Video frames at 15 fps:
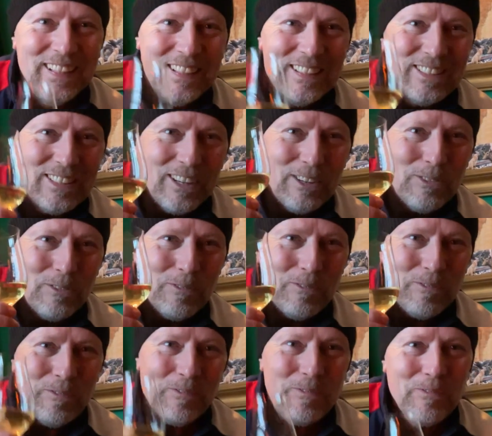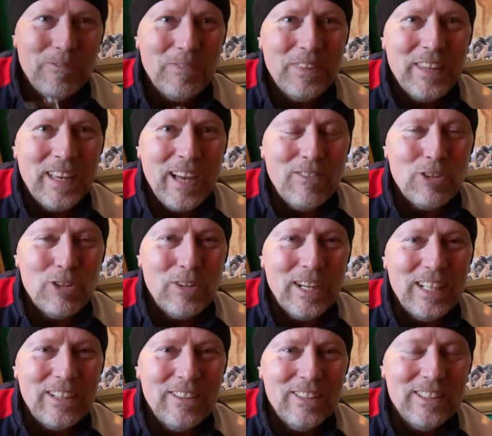So have a great
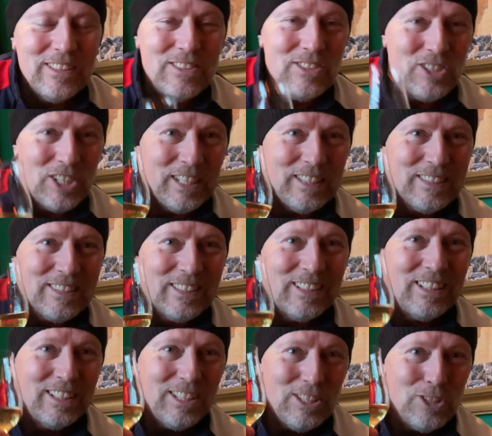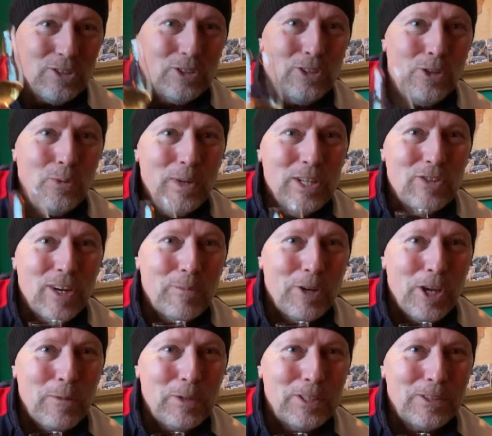night, cheers, and enjoy your weed ram, I
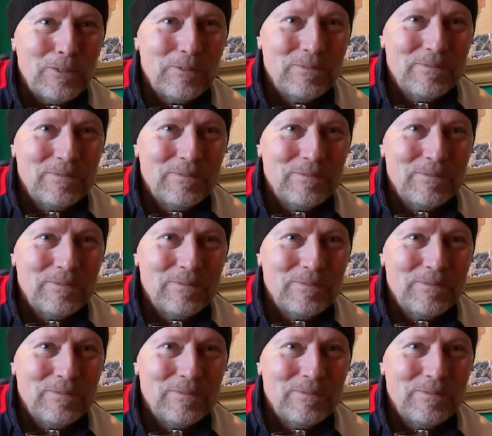hope you do.